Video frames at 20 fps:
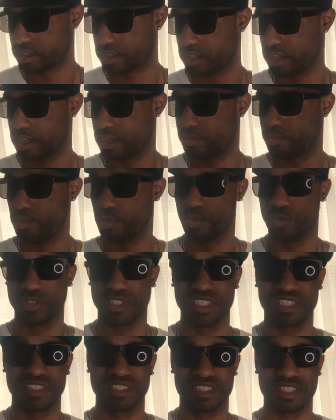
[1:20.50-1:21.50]
Club
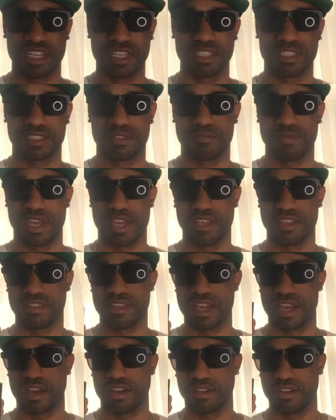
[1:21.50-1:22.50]
Nouveau Intense Man.
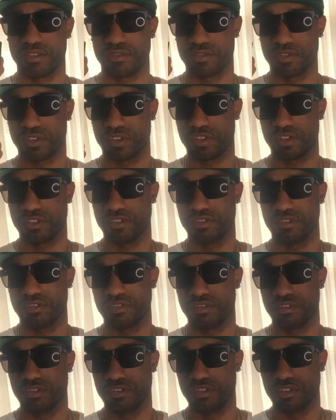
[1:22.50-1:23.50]
Now, if you
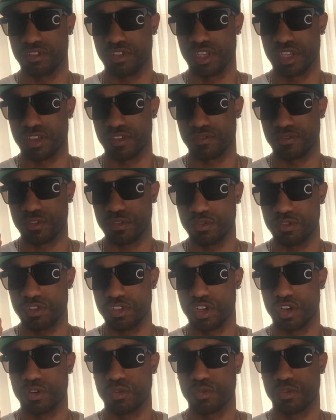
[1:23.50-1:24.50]

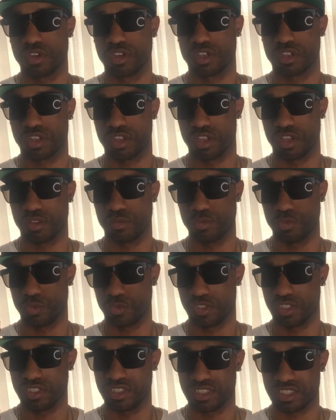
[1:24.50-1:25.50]
know what Club
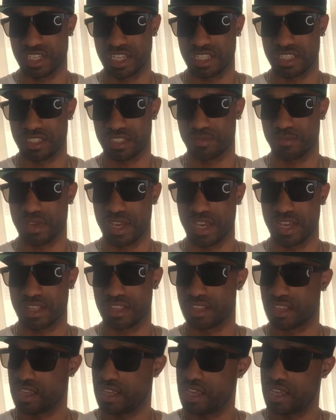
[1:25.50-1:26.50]
Nouveau Intense
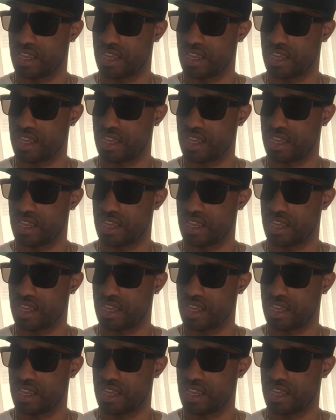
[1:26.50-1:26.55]
Man,